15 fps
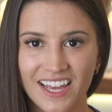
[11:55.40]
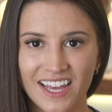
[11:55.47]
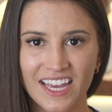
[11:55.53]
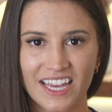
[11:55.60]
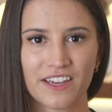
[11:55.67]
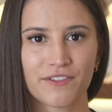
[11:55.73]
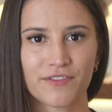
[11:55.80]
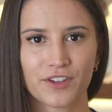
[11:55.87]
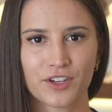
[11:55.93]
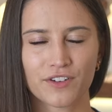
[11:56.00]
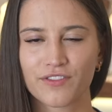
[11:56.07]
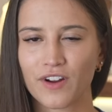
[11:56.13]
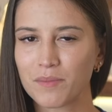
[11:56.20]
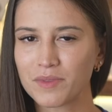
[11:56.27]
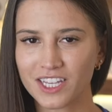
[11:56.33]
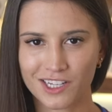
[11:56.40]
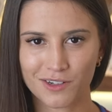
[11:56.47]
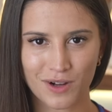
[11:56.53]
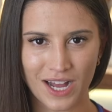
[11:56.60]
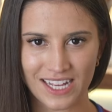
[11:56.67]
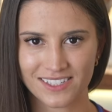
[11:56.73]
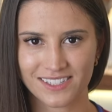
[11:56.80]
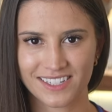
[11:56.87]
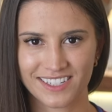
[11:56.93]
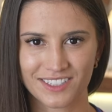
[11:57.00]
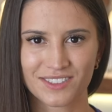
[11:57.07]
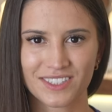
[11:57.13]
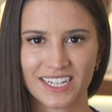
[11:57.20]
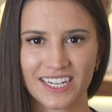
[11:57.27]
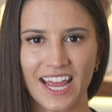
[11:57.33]
If you're from the US,
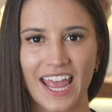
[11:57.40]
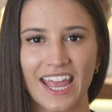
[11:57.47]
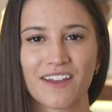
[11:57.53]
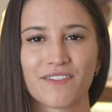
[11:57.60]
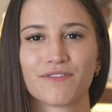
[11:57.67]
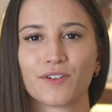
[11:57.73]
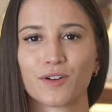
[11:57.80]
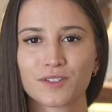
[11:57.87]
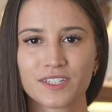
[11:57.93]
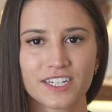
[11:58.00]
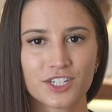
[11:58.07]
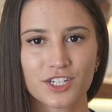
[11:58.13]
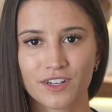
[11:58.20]
you'll need a voltage